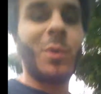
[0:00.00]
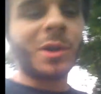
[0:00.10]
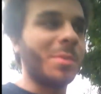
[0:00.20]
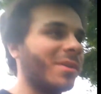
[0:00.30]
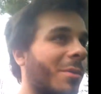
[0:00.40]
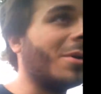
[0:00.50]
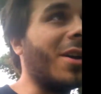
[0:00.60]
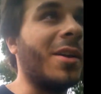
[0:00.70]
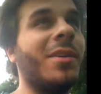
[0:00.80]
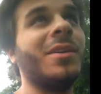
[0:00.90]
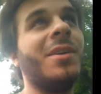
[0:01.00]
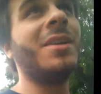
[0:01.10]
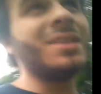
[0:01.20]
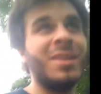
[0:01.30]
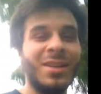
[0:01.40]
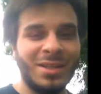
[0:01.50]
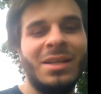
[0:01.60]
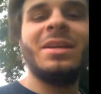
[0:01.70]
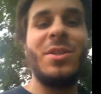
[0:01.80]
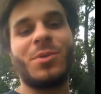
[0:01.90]
What's up, everybody?
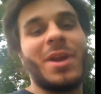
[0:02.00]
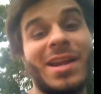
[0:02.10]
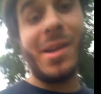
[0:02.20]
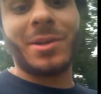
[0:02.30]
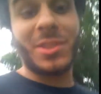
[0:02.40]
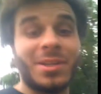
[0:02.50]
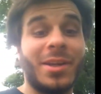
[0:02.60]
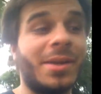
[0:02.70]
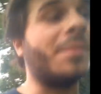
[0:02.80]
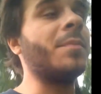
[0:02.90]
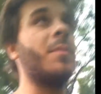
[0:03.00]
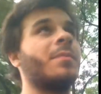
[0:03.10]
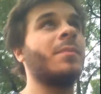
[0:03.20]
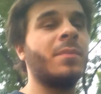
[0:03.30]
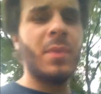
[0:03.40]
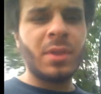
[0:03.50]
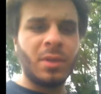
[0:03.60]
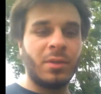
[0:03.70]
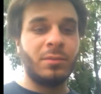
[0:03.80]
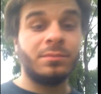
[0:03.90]
It's raining out today.
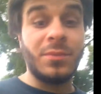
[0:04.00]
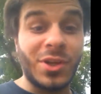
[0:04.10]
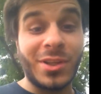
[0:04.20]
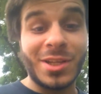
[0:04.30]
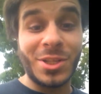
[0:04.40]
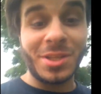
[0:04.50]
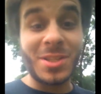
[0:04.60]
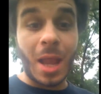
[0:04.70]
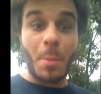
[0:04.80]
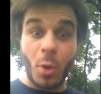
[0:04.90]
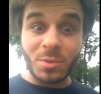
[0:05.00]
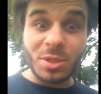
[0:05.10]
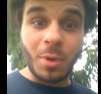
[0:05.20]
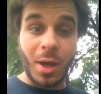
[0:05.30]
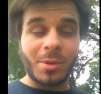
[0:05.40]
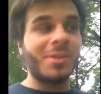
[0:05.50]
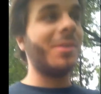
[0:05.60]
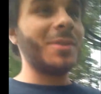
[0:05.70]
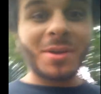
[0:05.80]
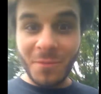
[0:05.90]
Think that's gonna stop OMG Bomber
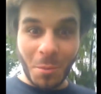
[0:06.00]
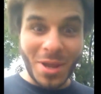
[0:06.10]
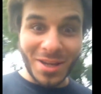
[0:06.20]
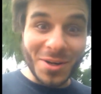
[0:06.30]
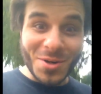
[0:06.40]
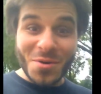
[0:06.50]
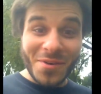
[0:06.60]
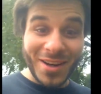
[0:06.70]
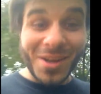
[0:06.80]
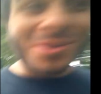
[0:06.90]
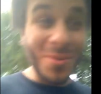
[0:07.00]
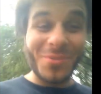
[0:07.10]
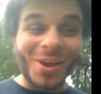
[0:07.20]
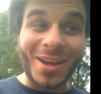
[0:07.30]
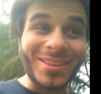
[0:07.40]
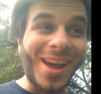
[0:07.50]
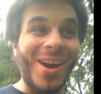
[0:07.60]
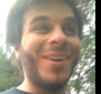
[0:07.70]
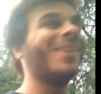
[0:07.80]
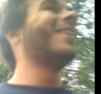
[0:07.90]
from making a new video? Fuck no!